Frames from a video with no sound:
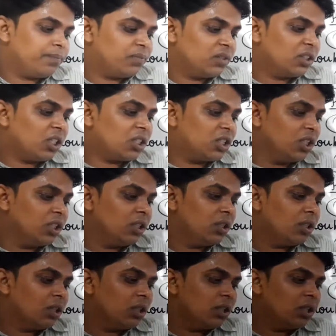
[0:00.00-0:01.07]
Just see,
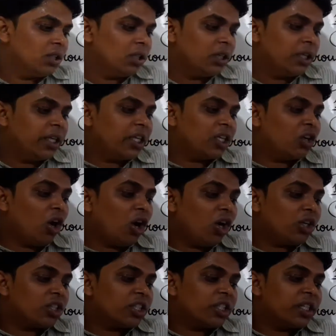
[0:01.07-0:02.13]
in
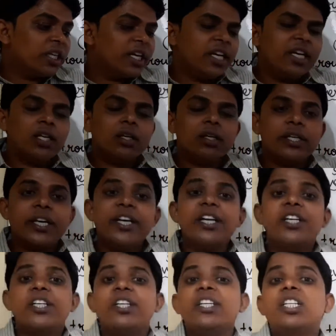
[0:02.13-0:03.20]
God's
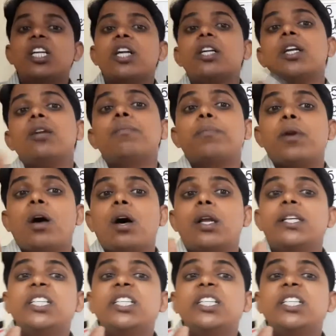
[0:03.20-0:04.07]
great eternal plan,